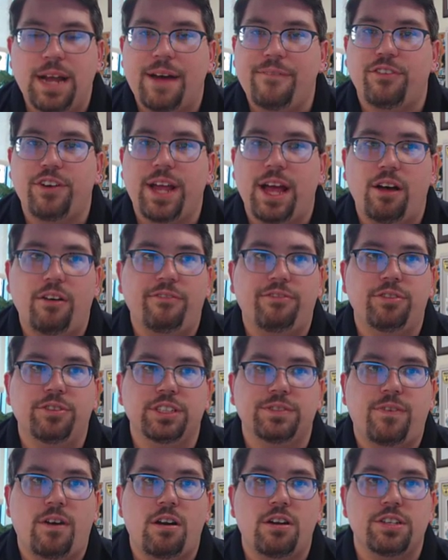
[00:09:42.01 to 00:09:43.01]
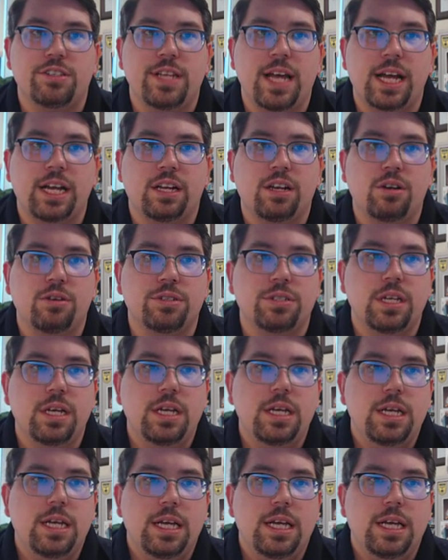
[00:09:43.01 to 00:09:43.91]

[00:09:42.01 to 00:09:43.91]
Not very helpful as far as that goes.